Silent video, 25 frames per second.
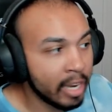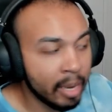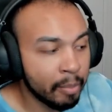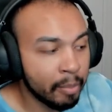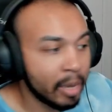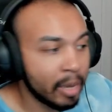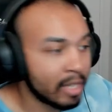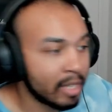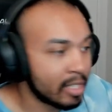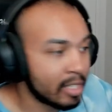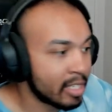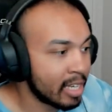And
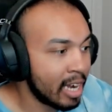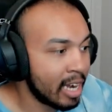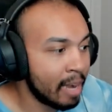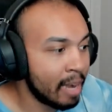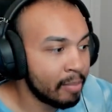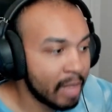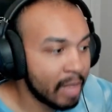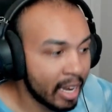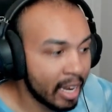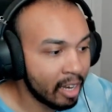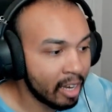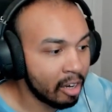by the time
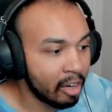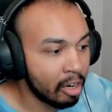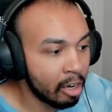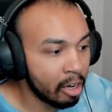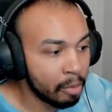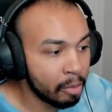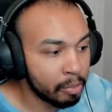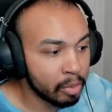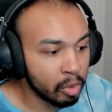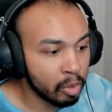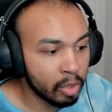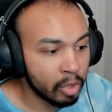that got
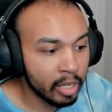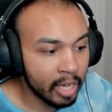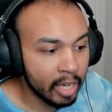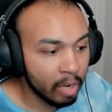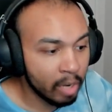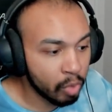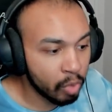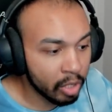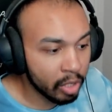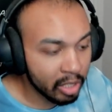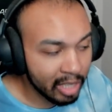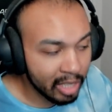uploaded, I
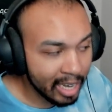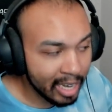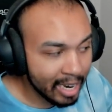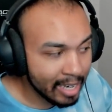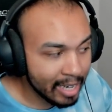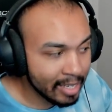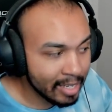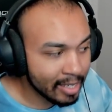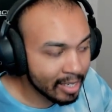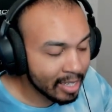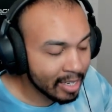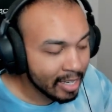
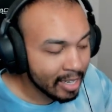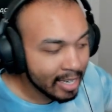realized